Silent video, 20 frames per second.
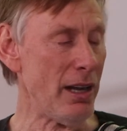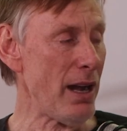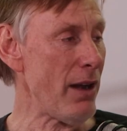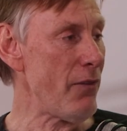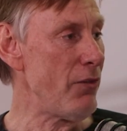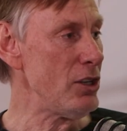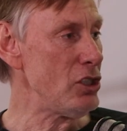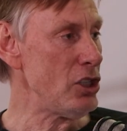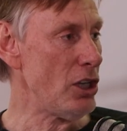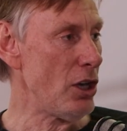in
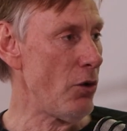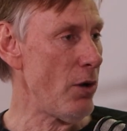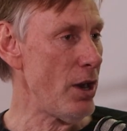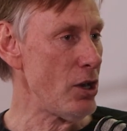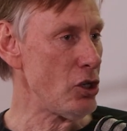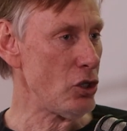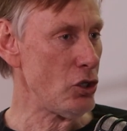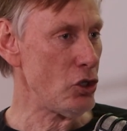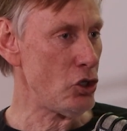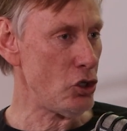every
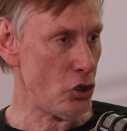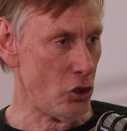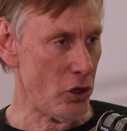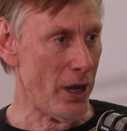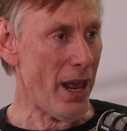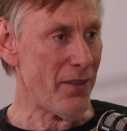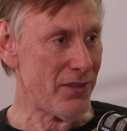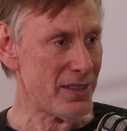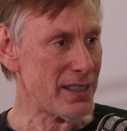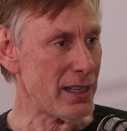generation
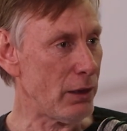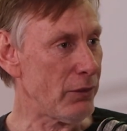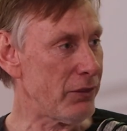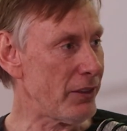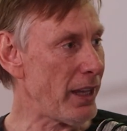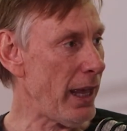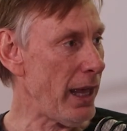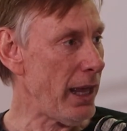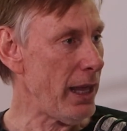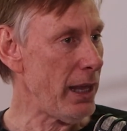should have
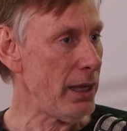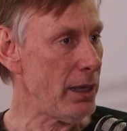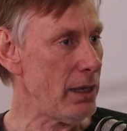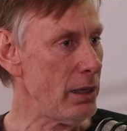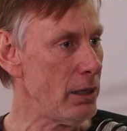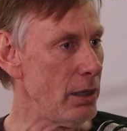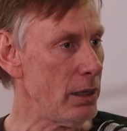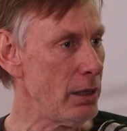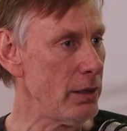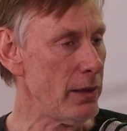self-care.
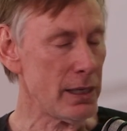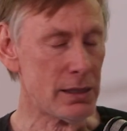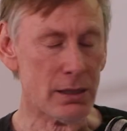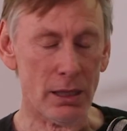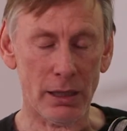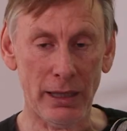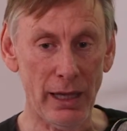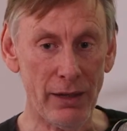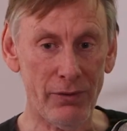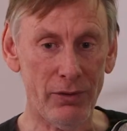That's
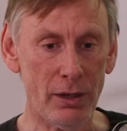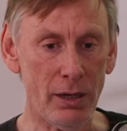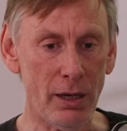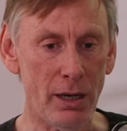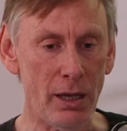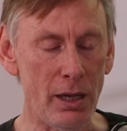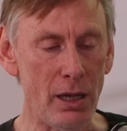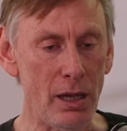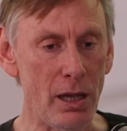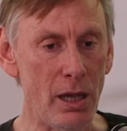a given.
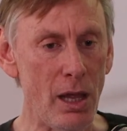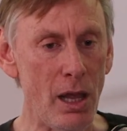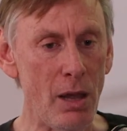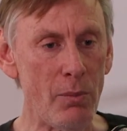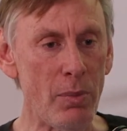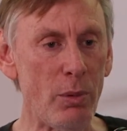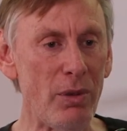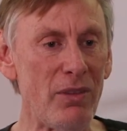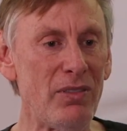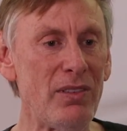
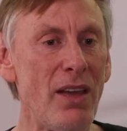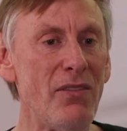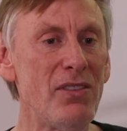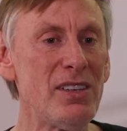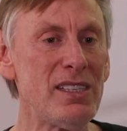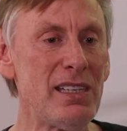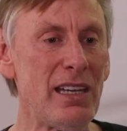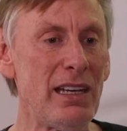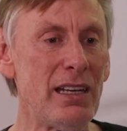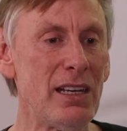But we've
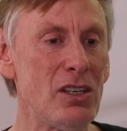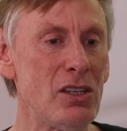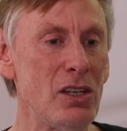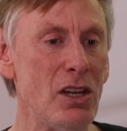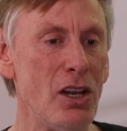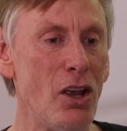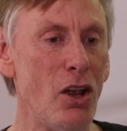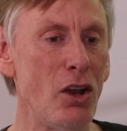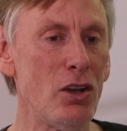never seen it